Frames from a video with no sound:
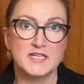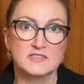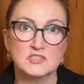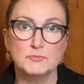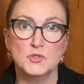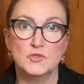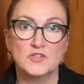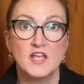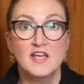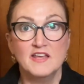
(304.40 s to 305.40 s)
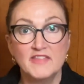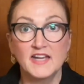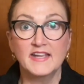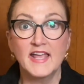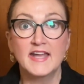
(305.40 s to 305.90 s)
and smooth. Then
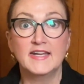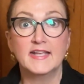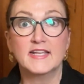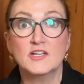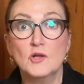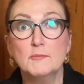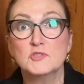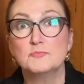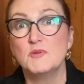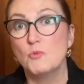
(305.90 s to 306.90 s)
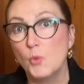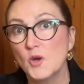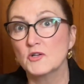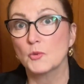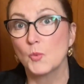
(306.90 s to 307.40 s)
again, it can almost be
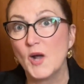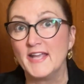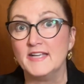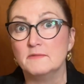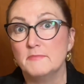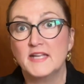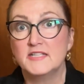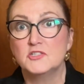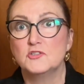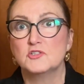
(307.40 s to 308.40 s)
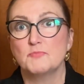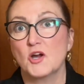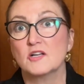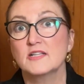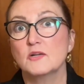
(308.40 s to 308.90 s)
water white made into
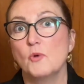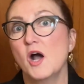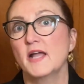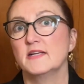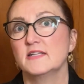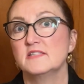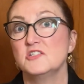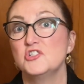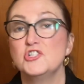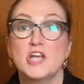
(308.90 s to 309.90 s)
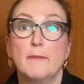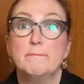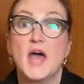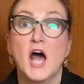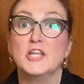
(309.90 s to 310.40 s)
sparkling wine, as in
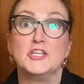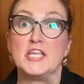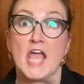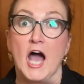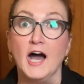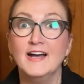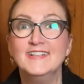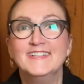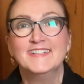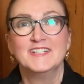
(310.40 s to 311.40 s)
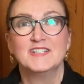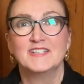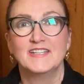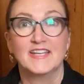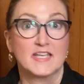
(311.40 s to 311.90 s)
champagne.
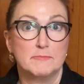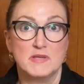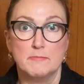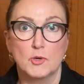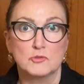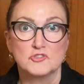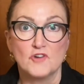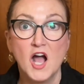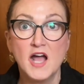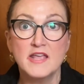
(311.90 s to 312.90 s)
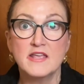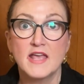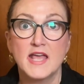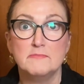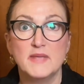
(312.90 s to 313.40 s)
It can be bone dry
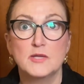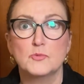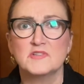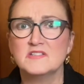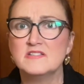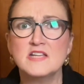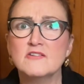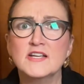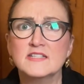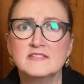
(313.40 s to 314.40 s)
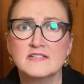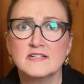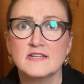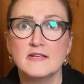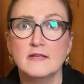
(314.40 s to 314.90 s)
and made with searing
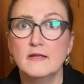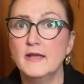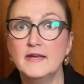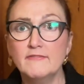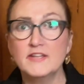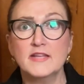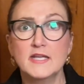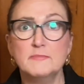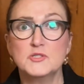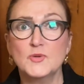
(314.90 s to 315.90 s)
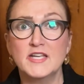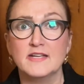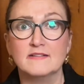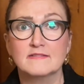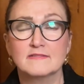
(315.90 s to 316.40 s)
acidity and everything in between.